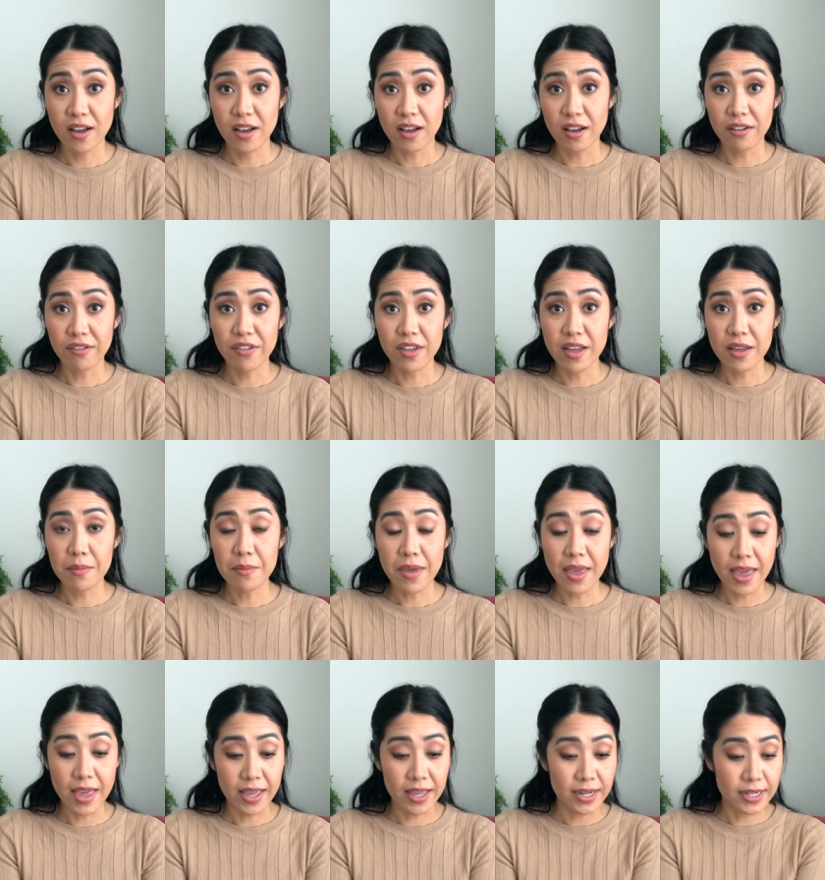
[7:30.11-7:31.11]
of them
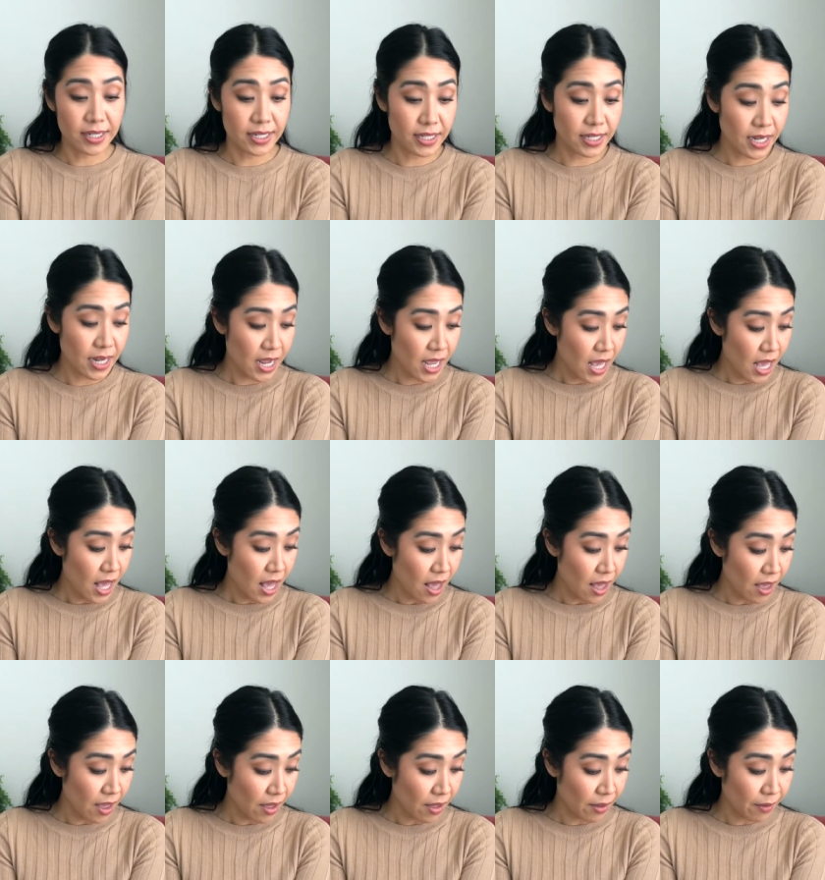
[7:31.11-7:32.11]
and
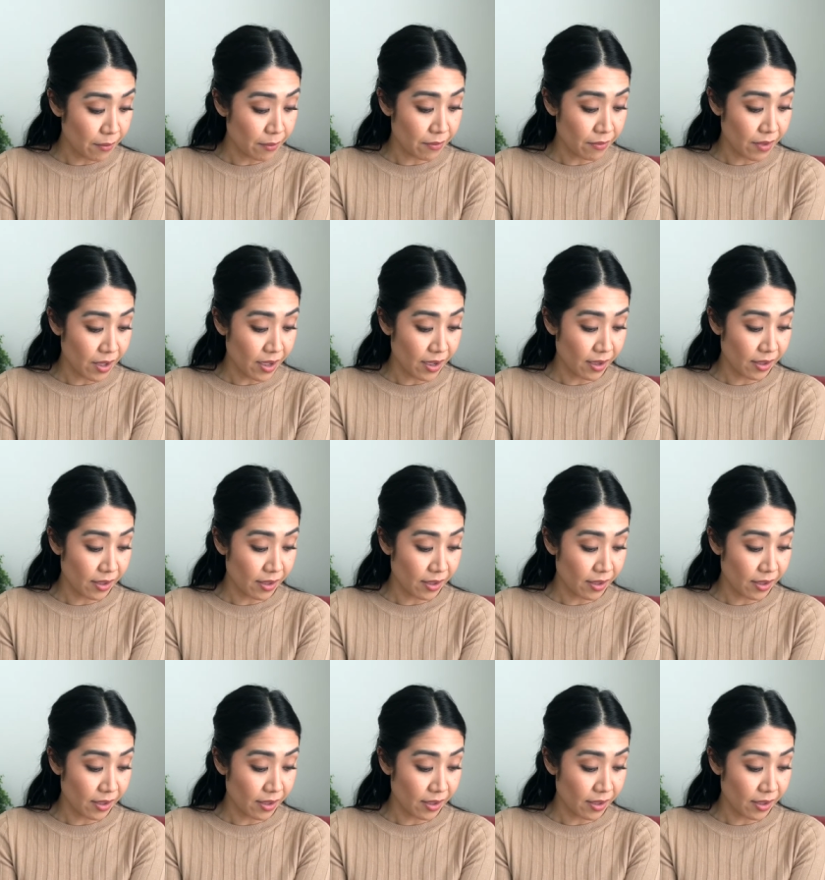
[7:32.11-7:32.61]
um,